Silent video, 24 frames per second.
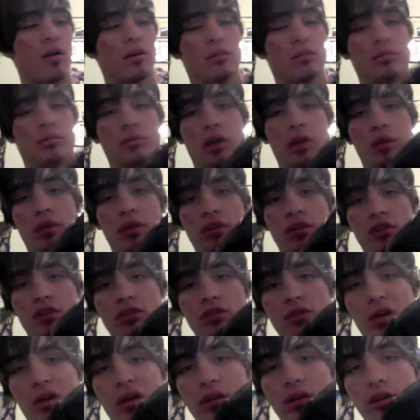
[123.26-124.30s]
maybe a
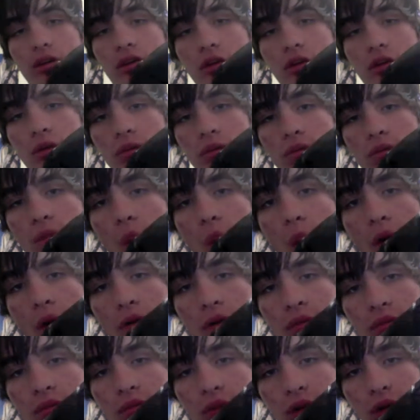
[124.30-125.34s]
small little
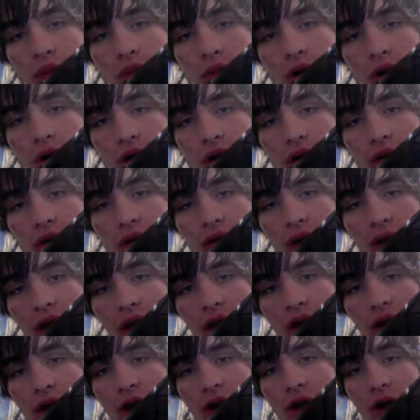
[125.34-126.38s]
mark right
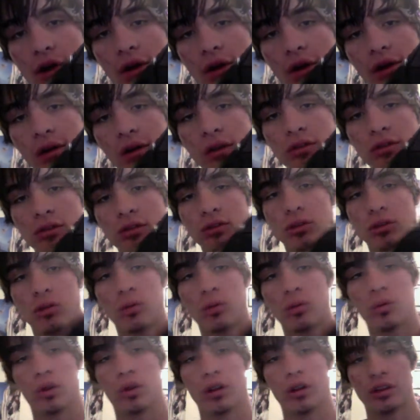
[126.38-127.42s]
here
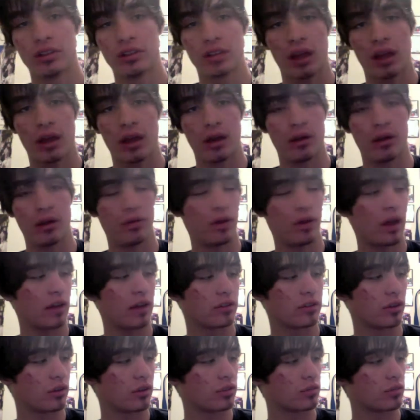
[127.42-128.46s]
where it's kind of
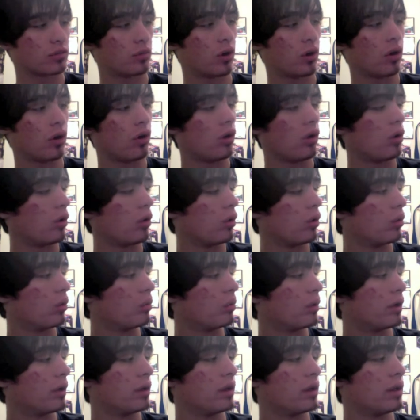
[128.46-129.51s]
has a small hole,
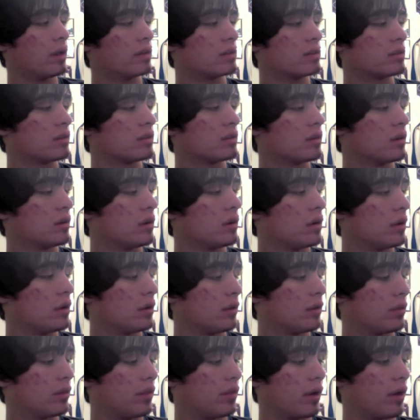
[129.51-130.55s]
but it
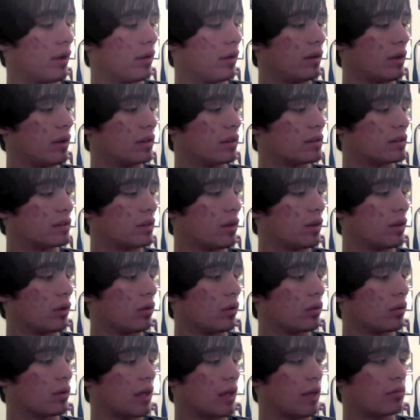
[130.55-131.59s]

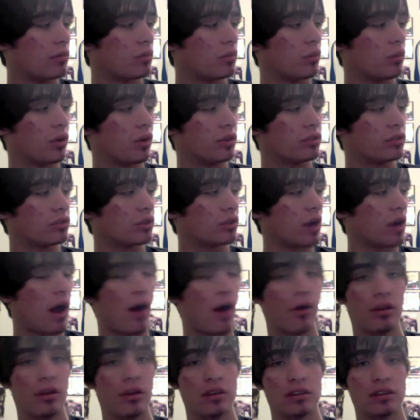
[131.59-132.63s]
still keeps moisture
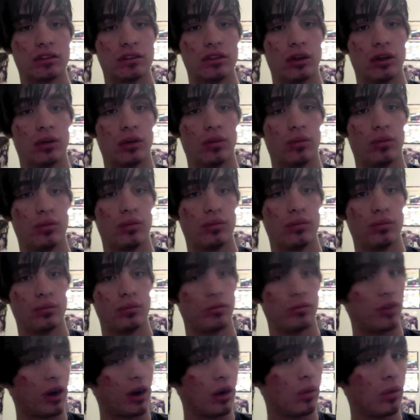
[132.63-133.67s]
out. It's still
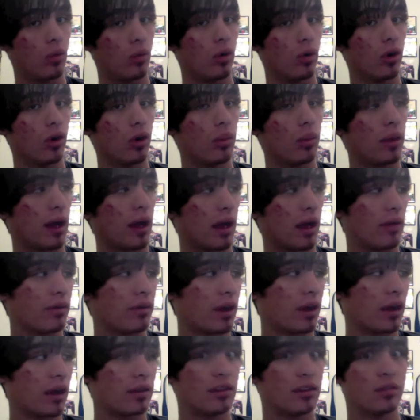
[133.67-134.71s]
very warm. I
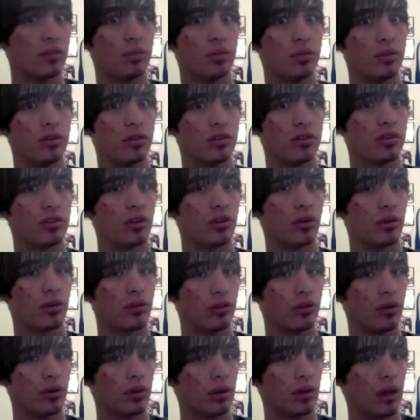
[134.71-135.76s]
haven't had these boots soaked
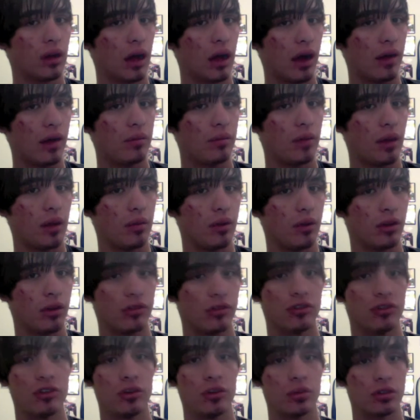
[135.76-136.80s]
through a lot. Maybe
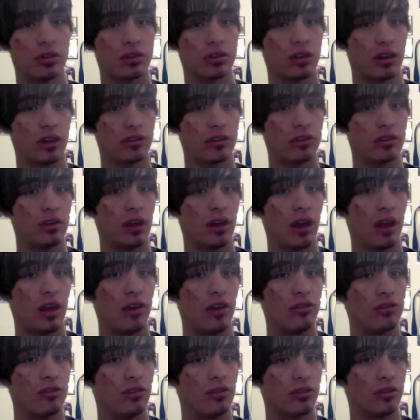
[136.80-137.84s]
on super slushy
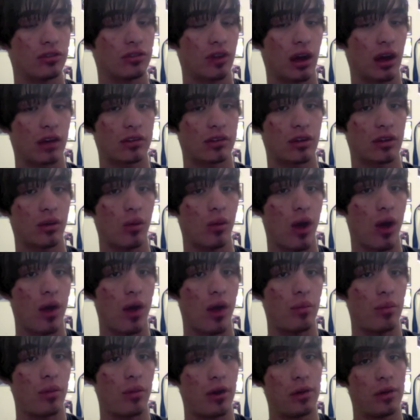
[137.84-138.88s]
days your socks get
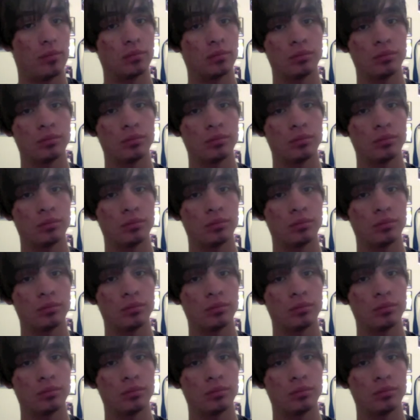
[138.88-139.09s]
wet, but